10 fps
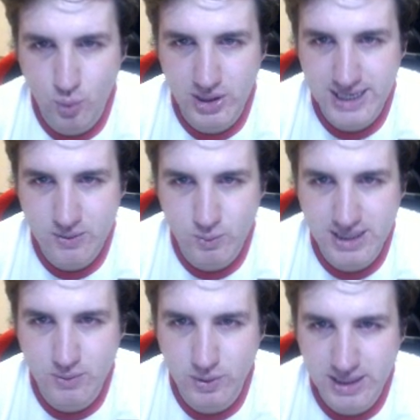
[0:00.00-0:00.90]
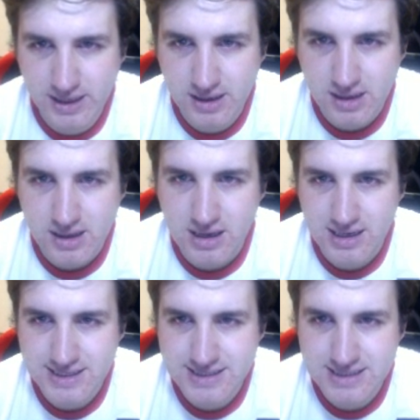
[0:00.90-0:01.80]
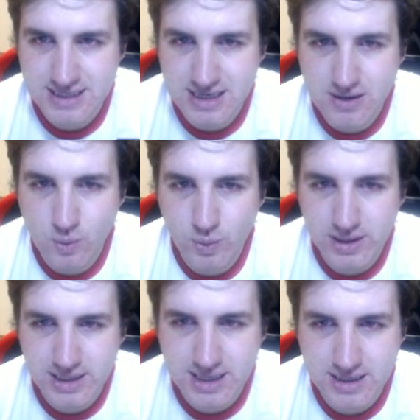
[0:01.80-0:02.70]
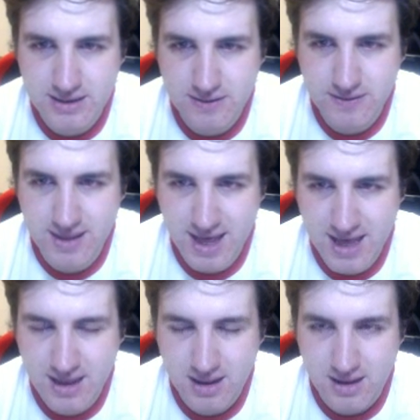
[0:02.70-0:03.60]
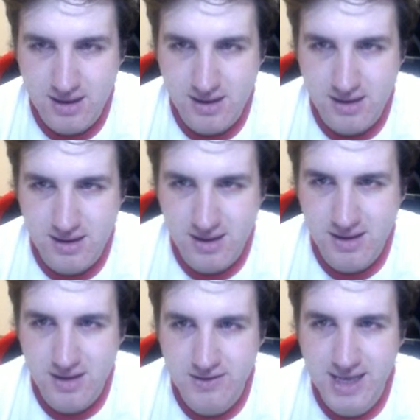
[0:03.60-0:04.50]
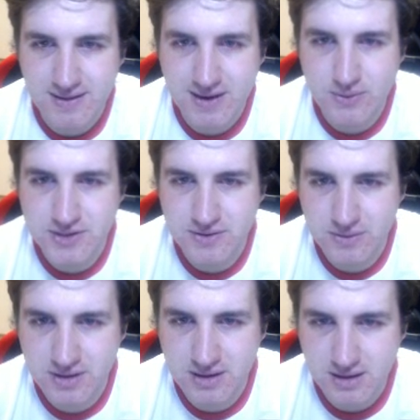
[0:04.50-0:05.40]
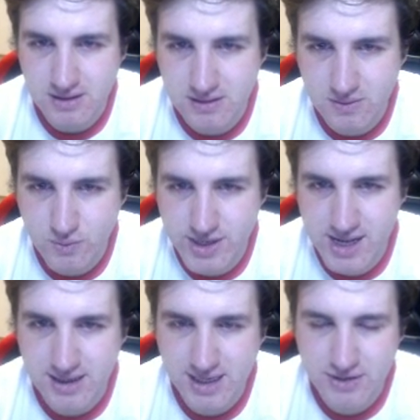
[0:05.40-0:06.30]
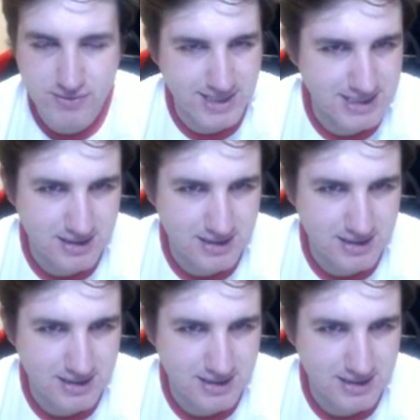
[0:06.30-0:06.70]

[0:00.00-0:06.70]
Willian, Willian, Willian. Let's see. Willian there. Okay, that would do, wouldn't it? Will that get the rating?